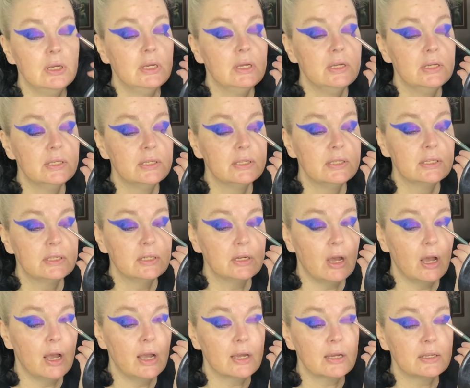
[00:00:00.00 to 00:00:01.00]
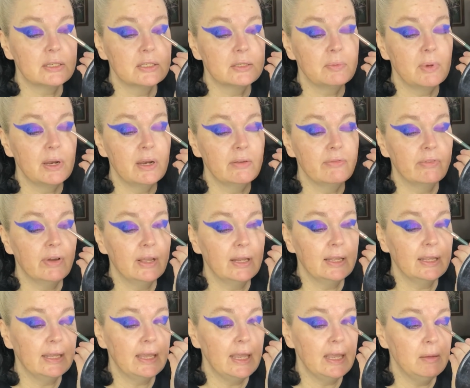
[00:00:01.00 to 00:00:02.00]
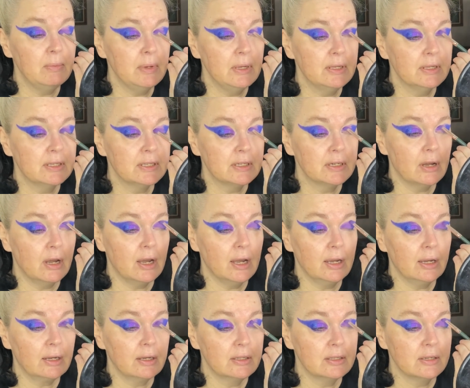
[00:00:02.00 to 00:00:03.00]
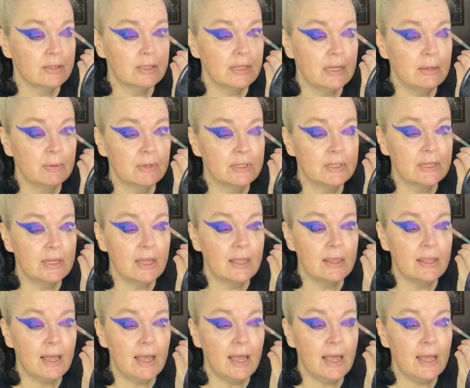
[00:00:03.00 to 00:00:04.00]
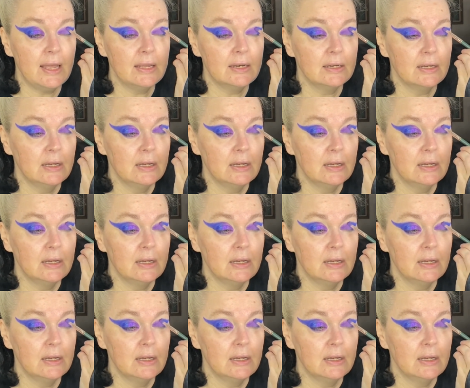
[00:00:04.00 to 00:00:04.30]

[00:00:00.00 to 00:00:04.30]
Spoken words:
stocks, but it finally came in stock, so I was able to get that.